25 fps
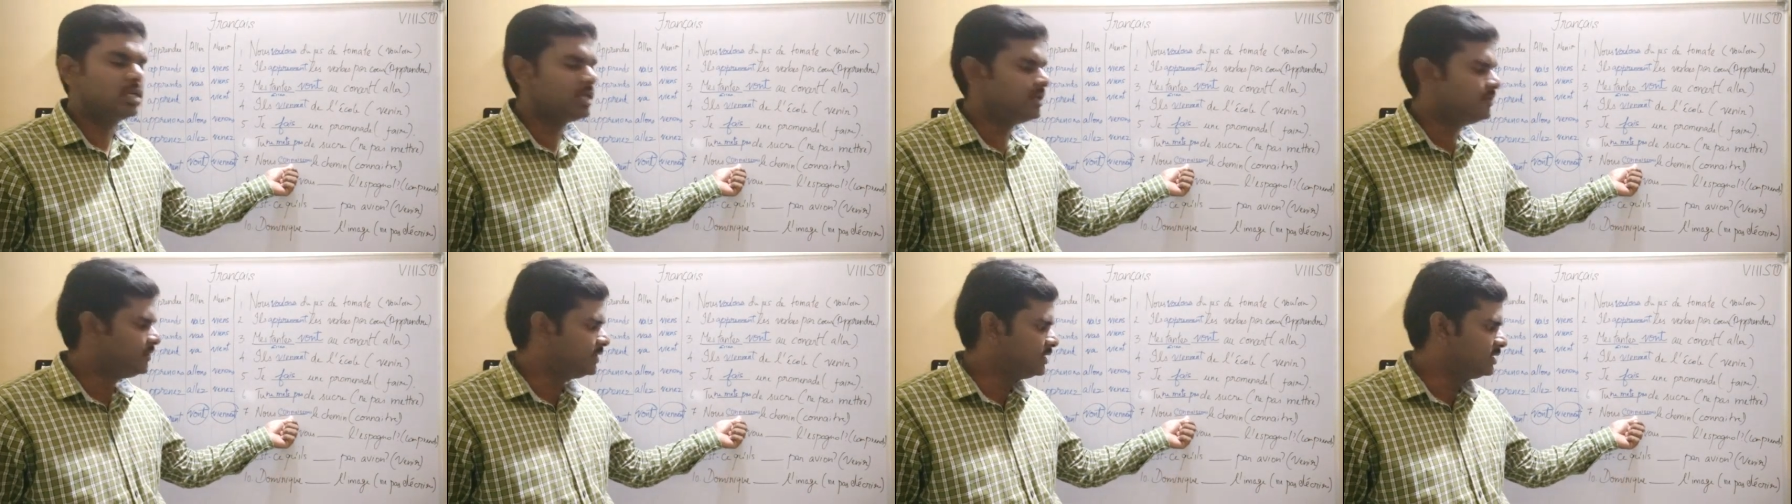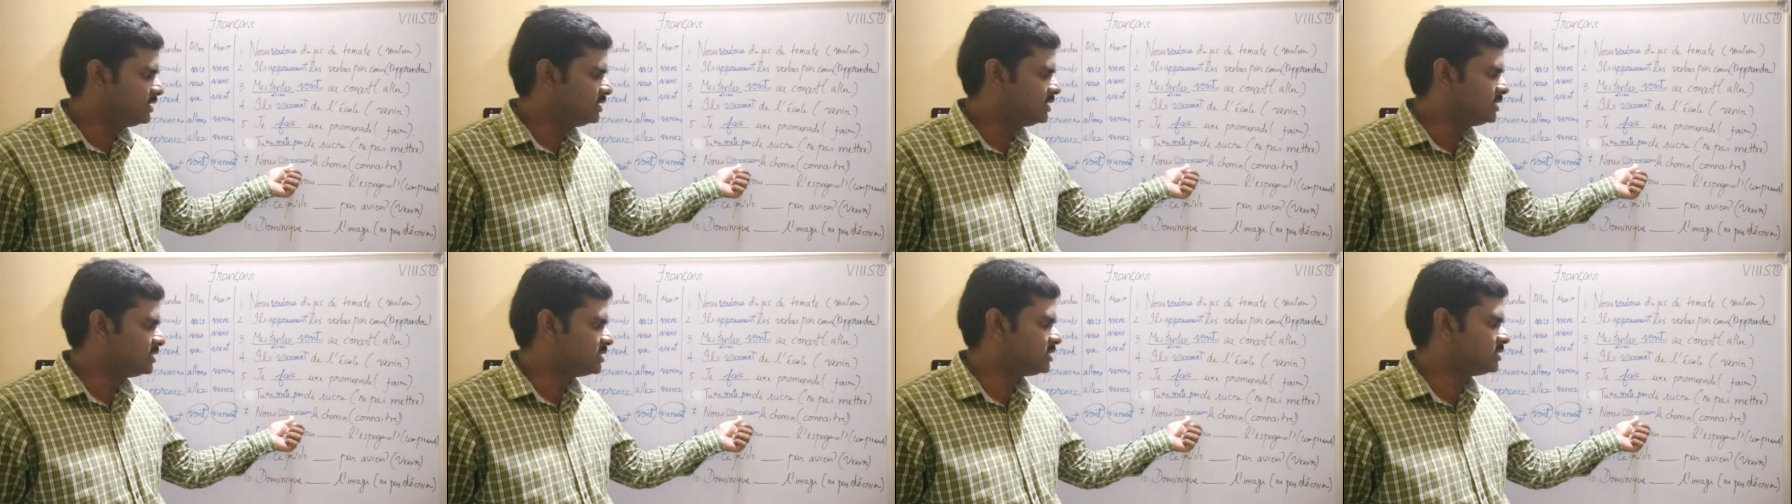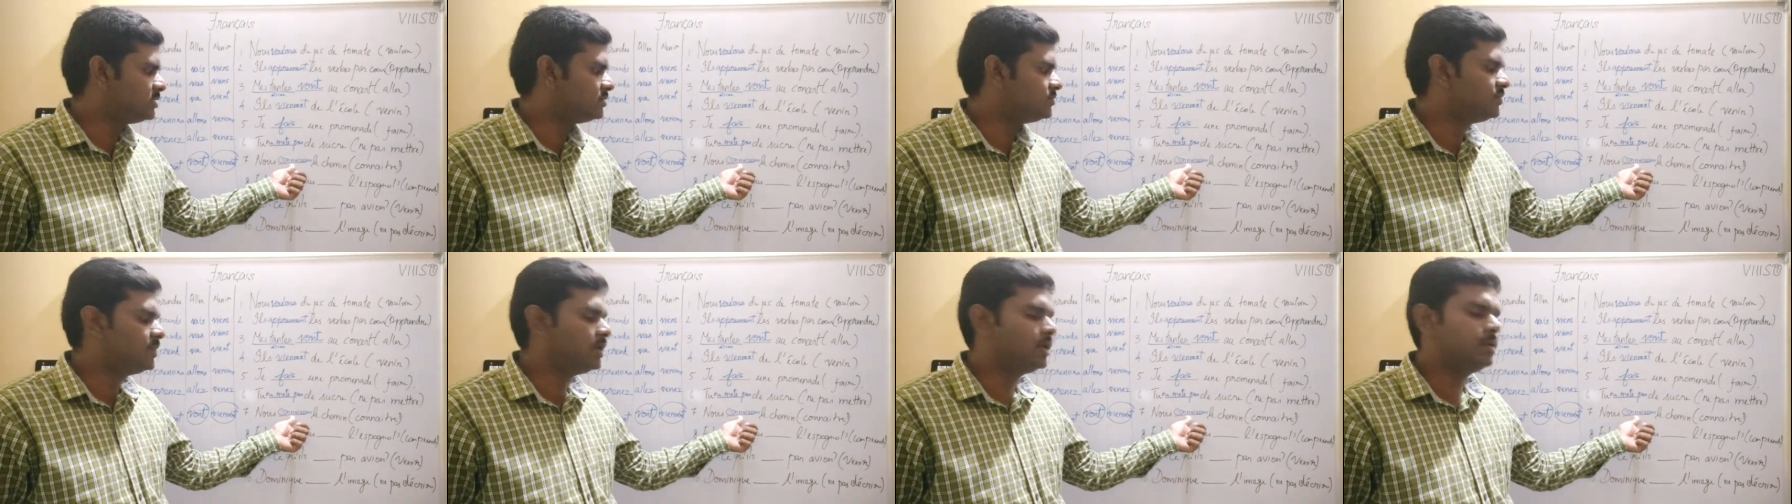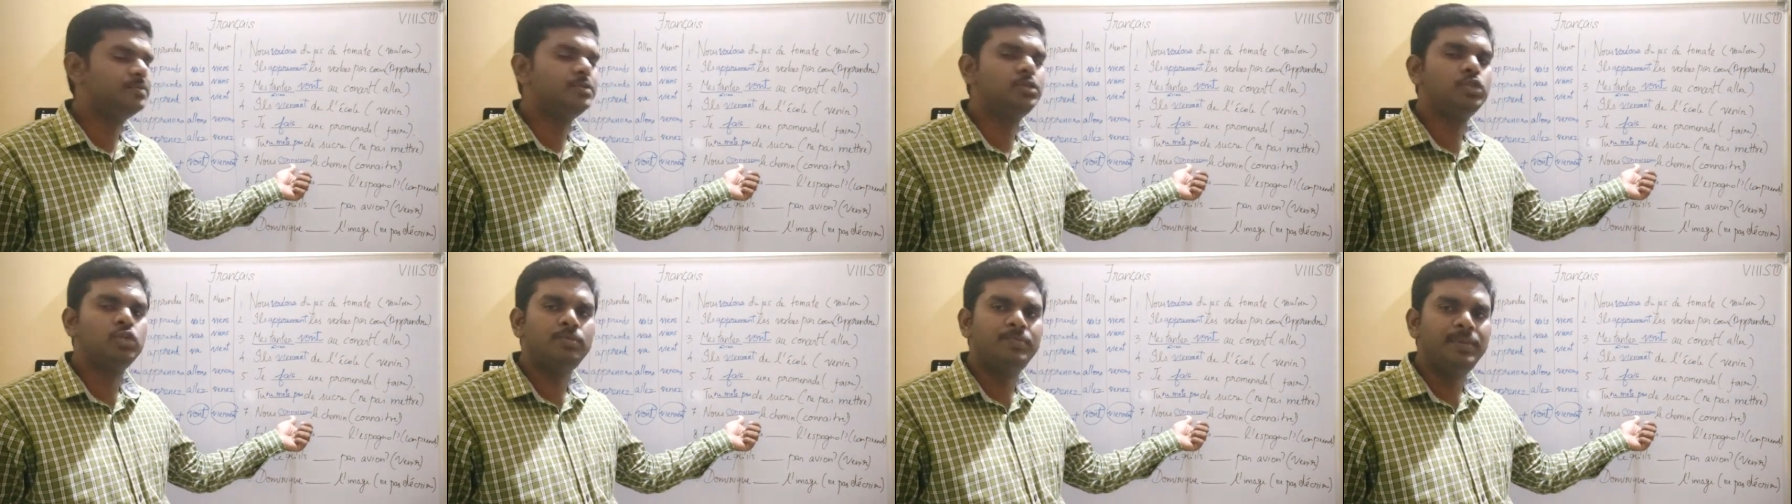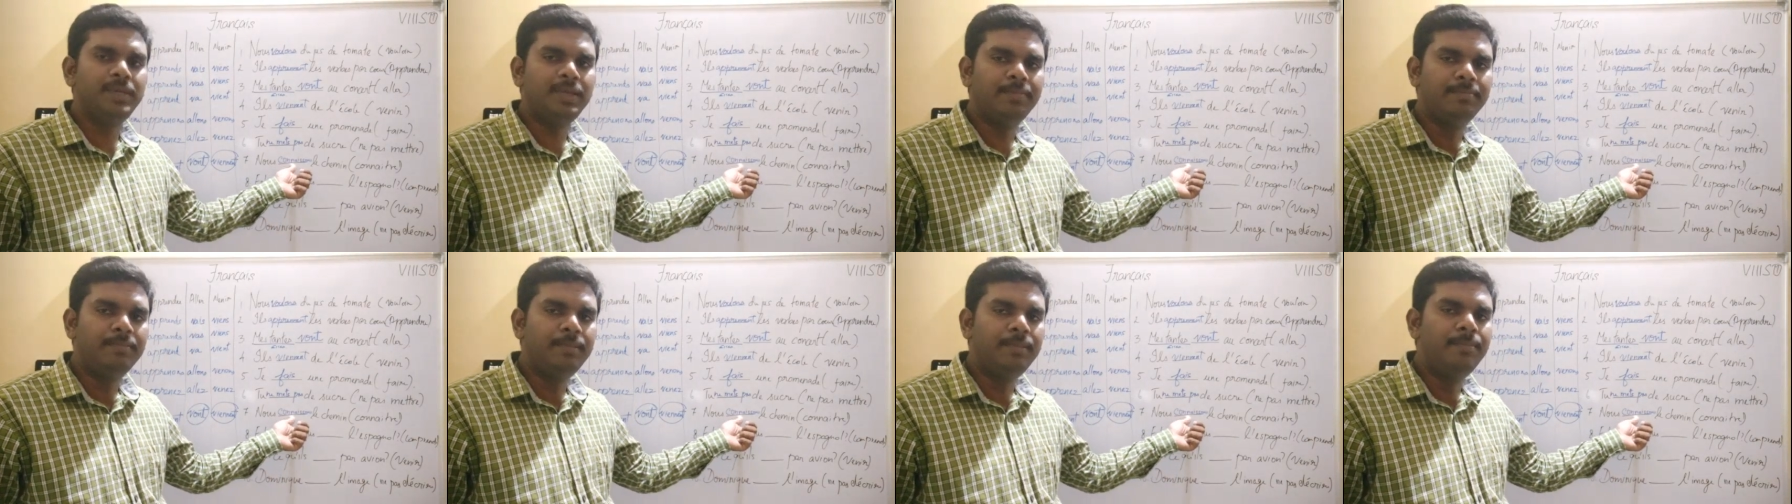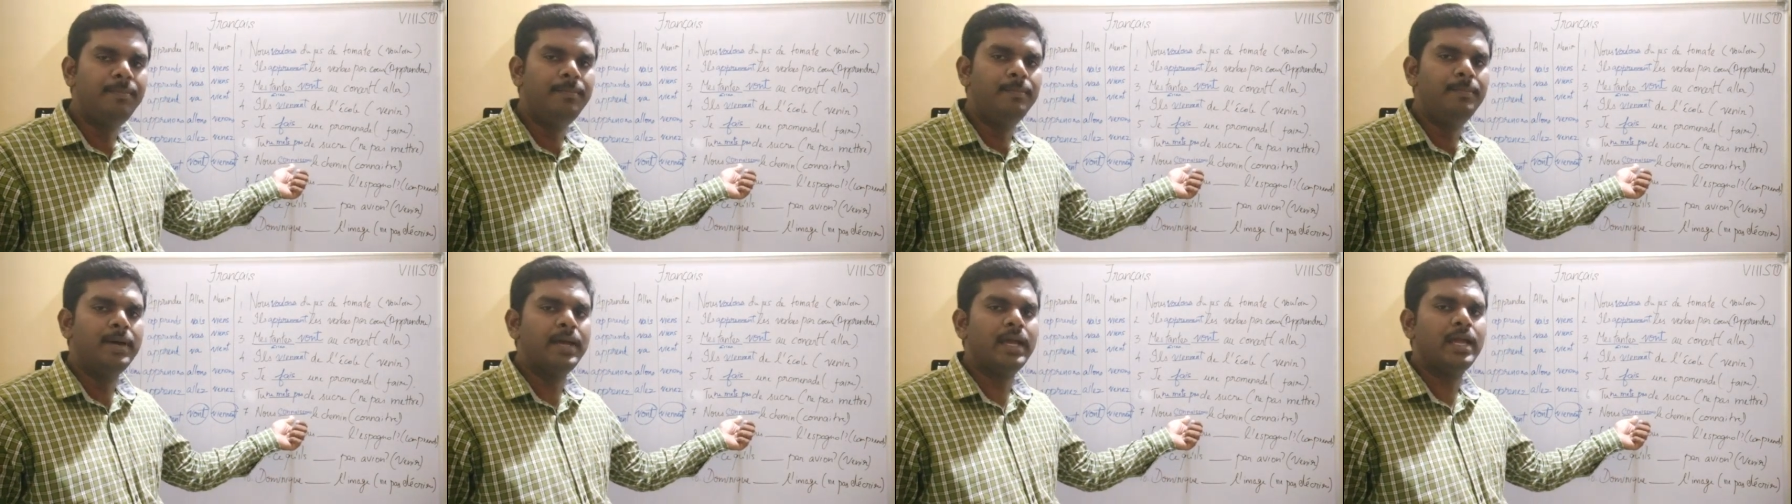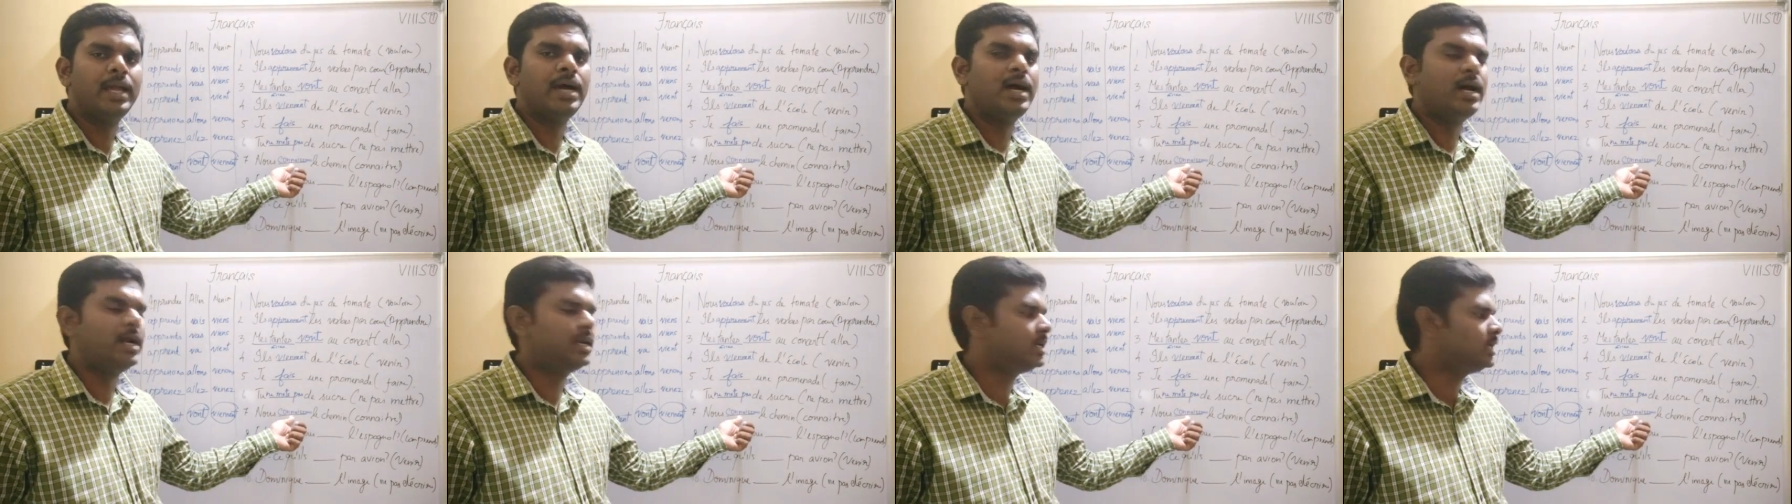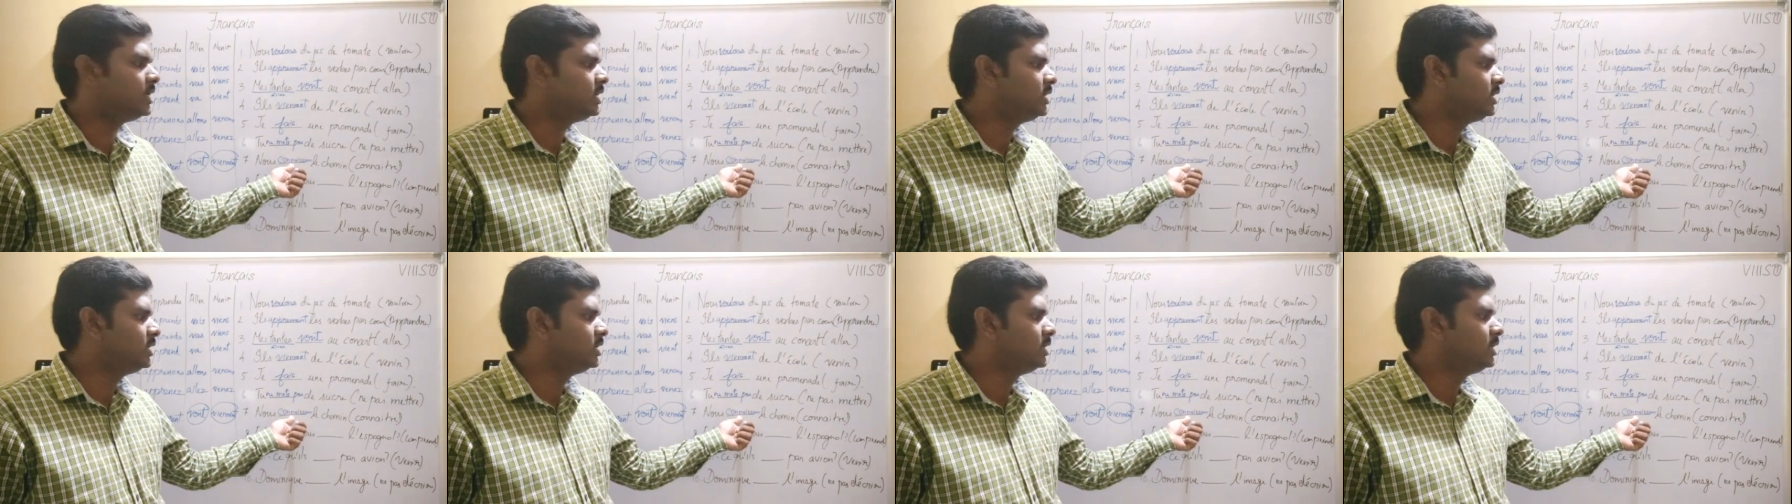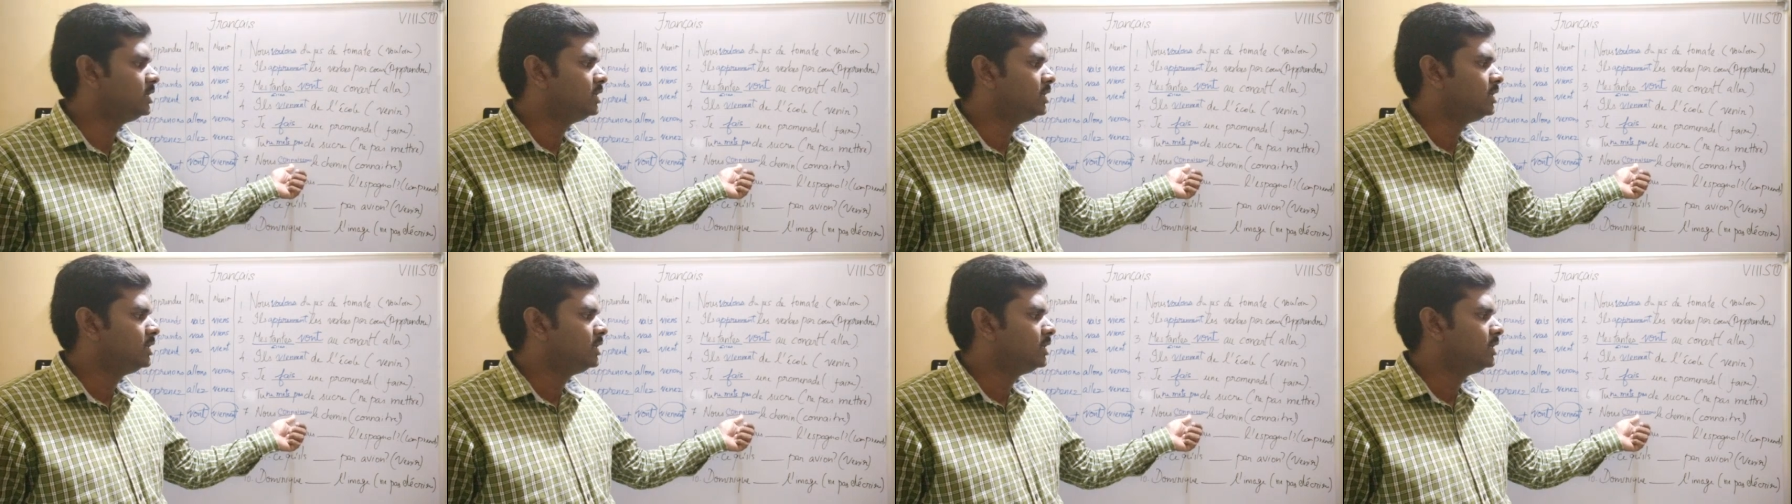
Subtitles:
even this verb should be by hearted.